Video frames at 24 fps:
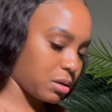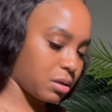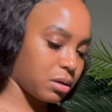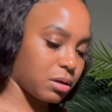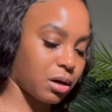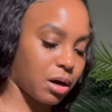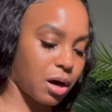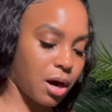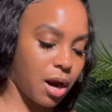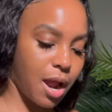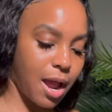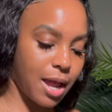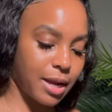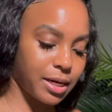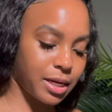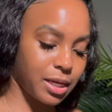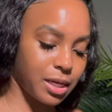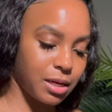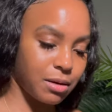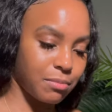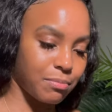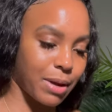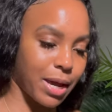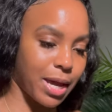Girl, I
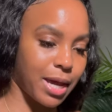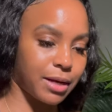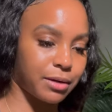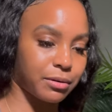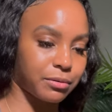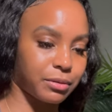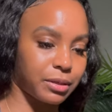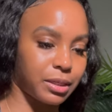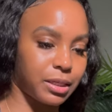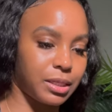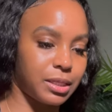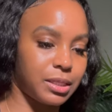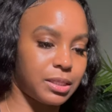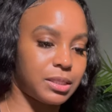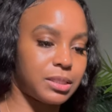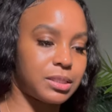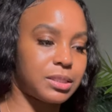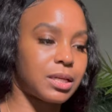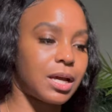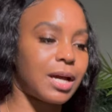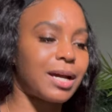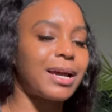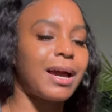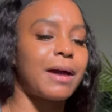need
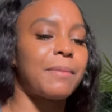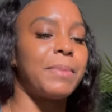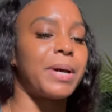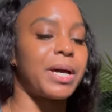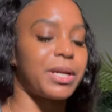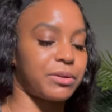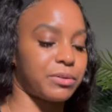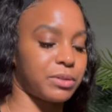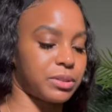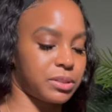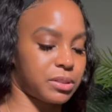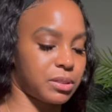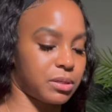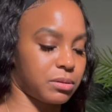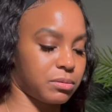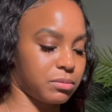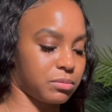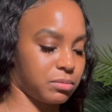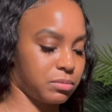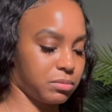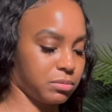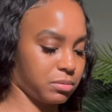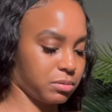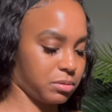batteries. I got batteries though,
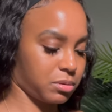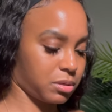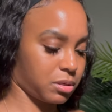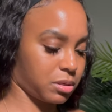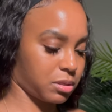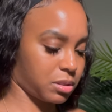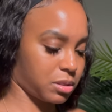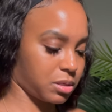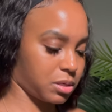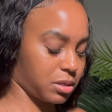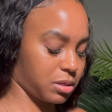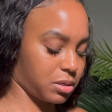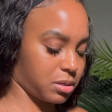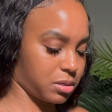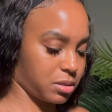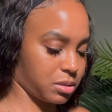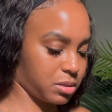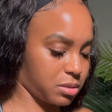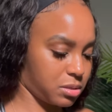I think.